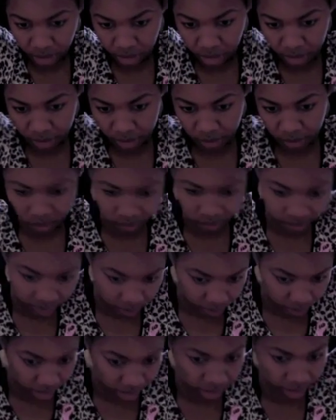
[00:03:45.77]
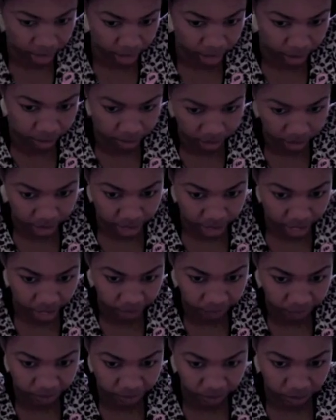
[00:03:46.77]
it's sort of separated out
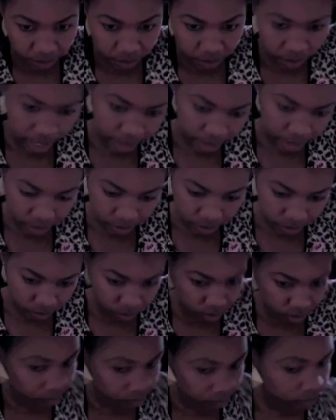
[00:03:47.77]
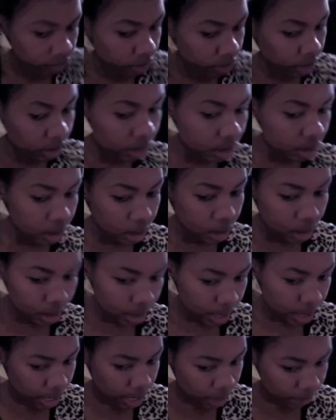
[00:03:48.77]
enough so I can sort of
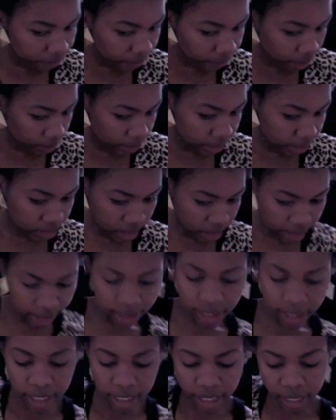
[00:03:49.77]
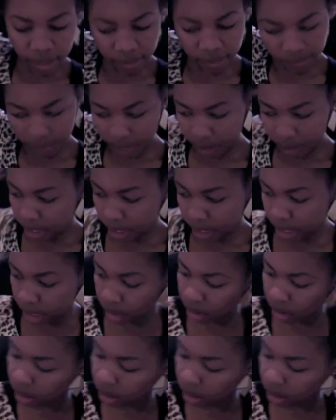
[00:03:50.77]
very gently and very,